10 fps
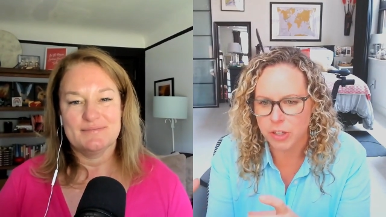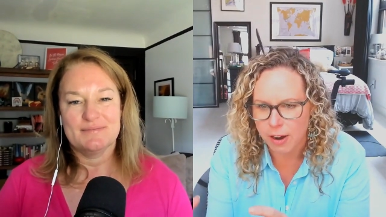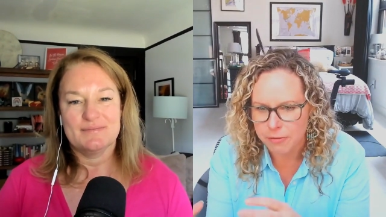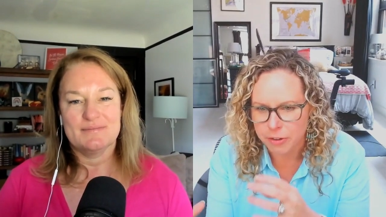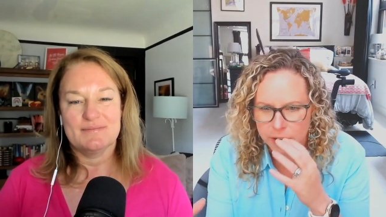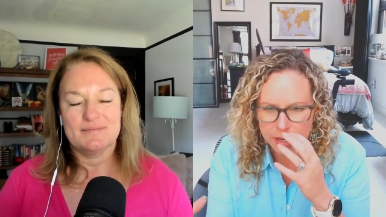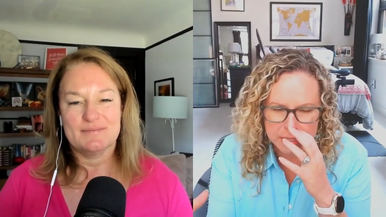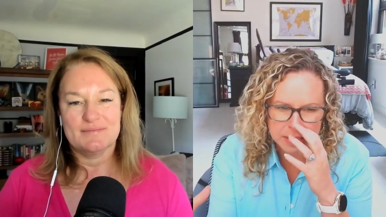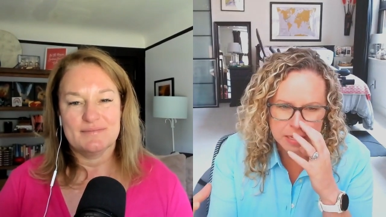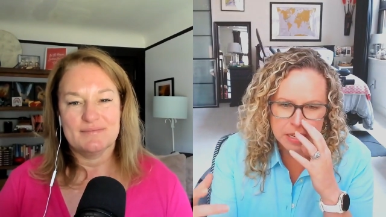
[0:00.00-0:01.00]
Speaker 1: your
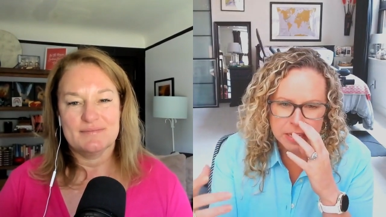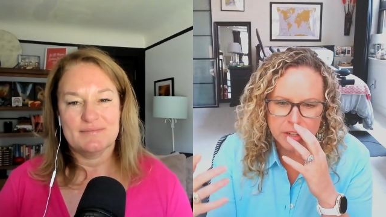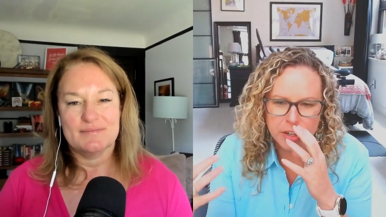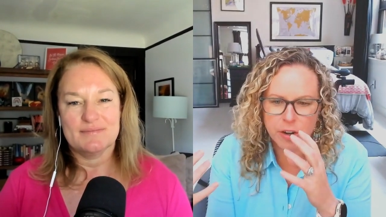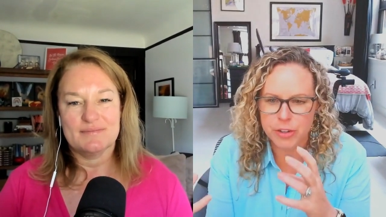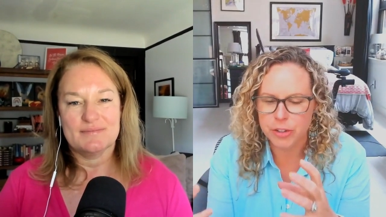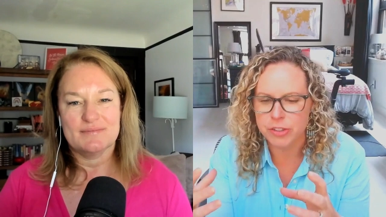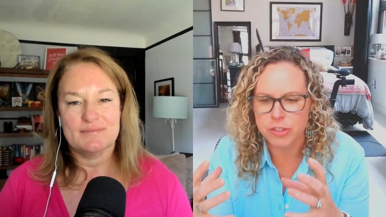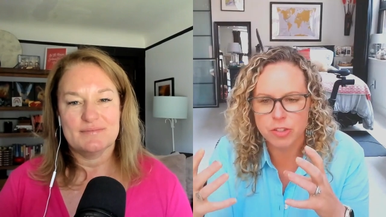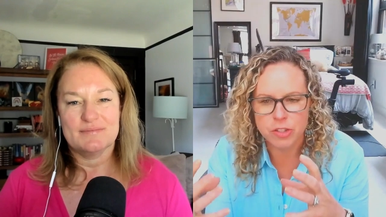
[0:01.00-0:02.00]
offerings. You know, you're
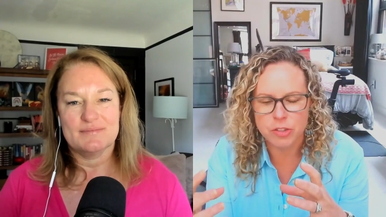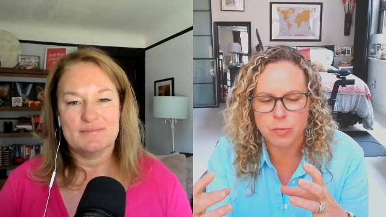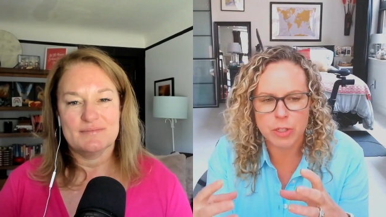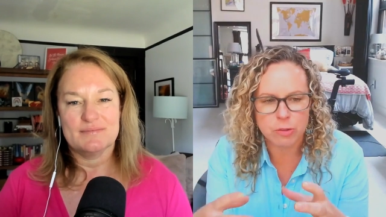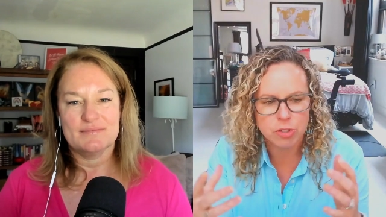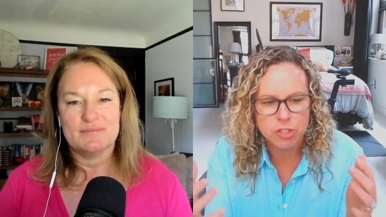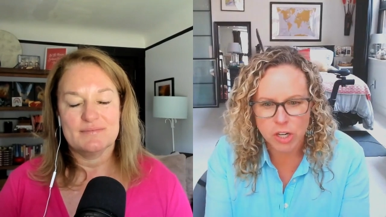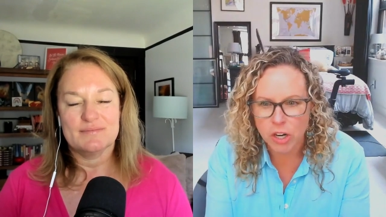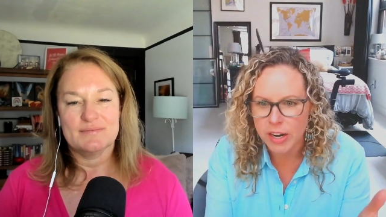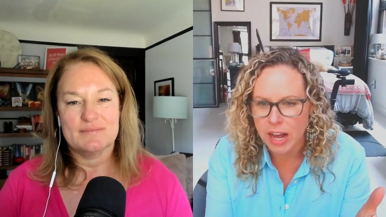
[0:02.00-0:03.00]
just when you
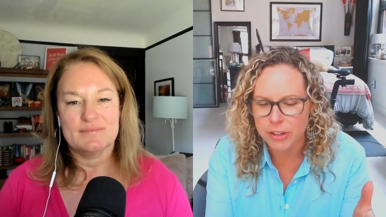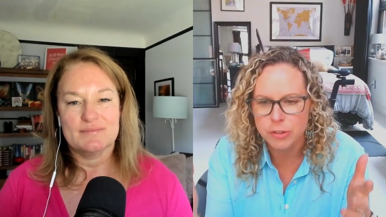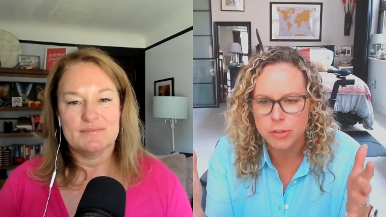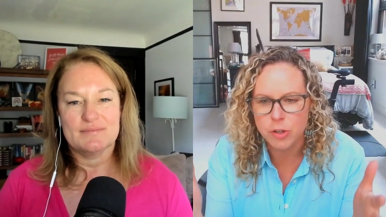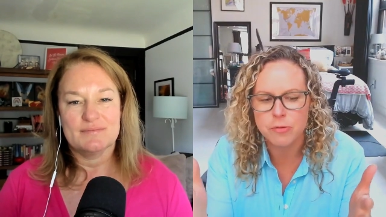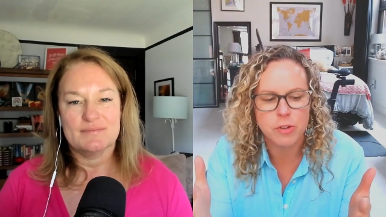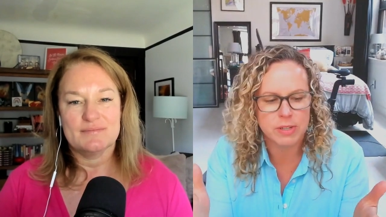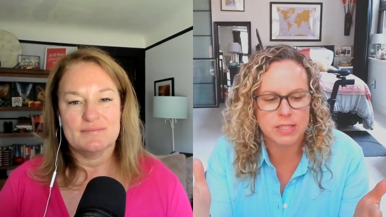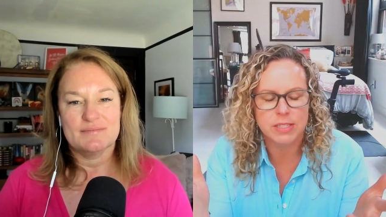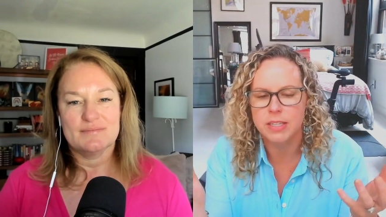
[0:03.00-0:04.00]
start out, you're so
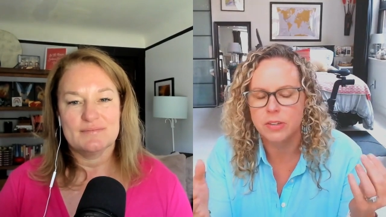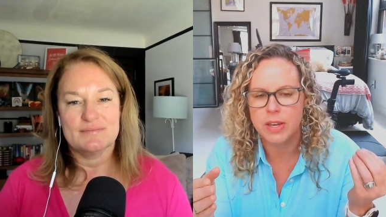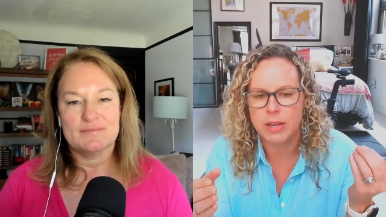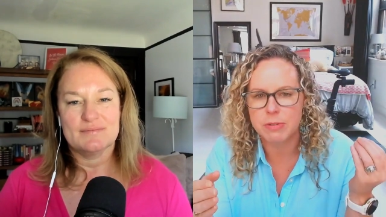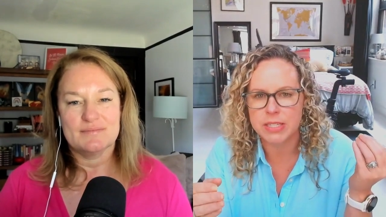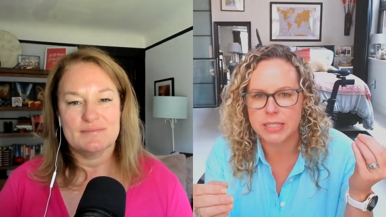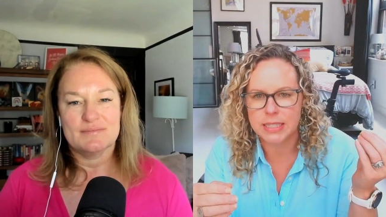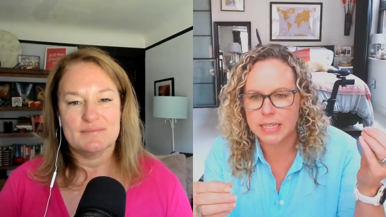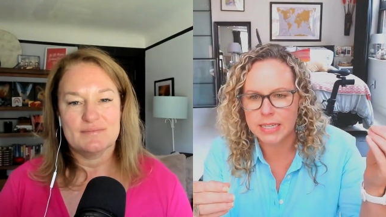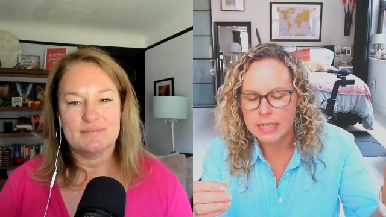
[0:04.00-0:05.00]
focused on okay, I'm just gonna
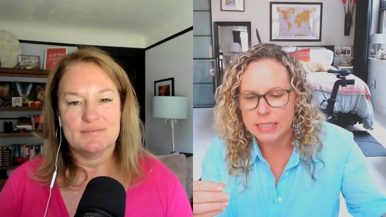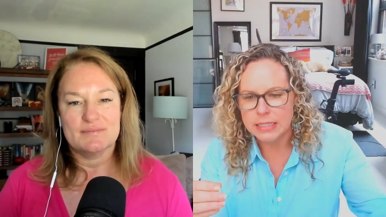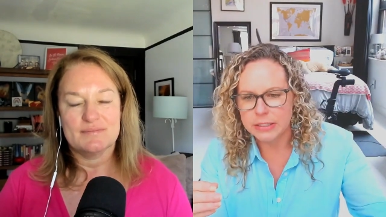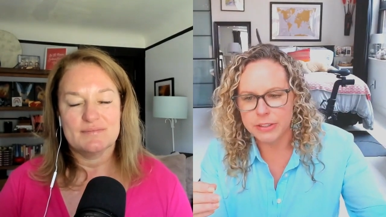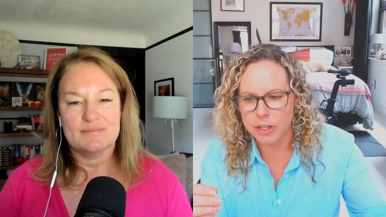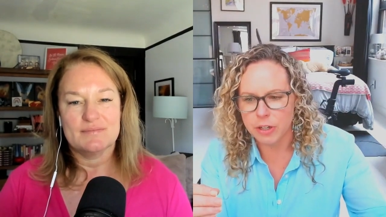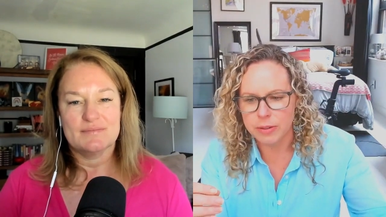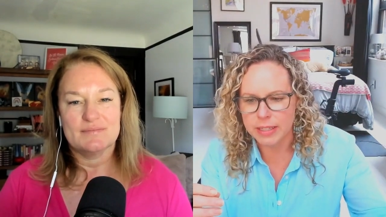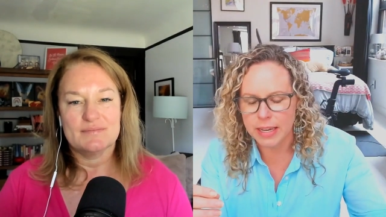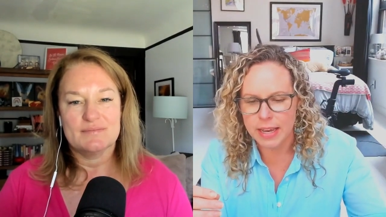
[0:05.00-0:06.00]
like, you
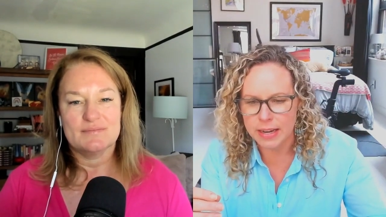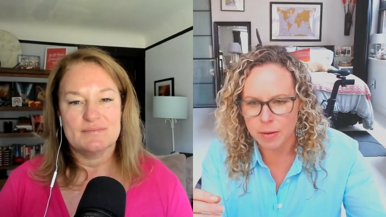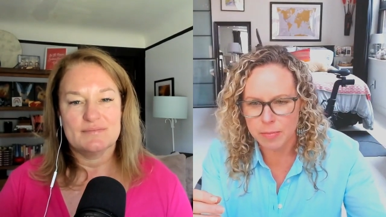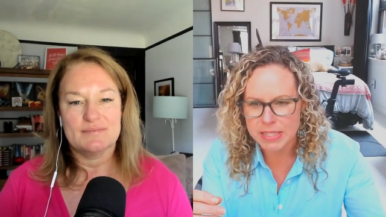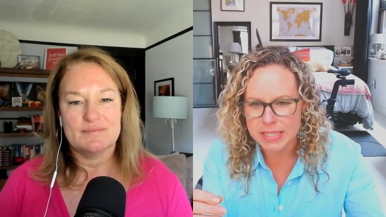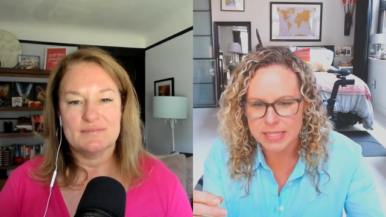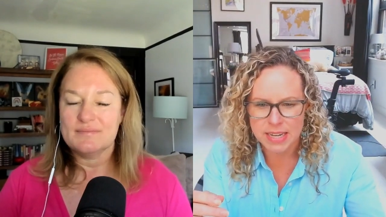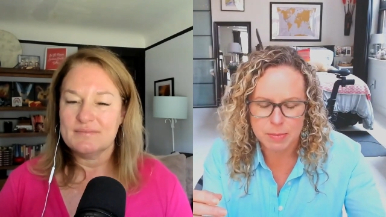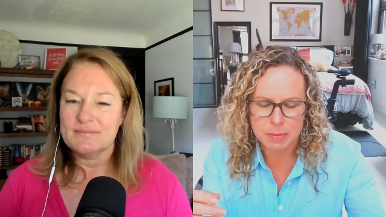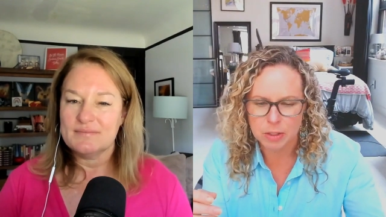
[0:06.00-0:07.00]
know, get a business name,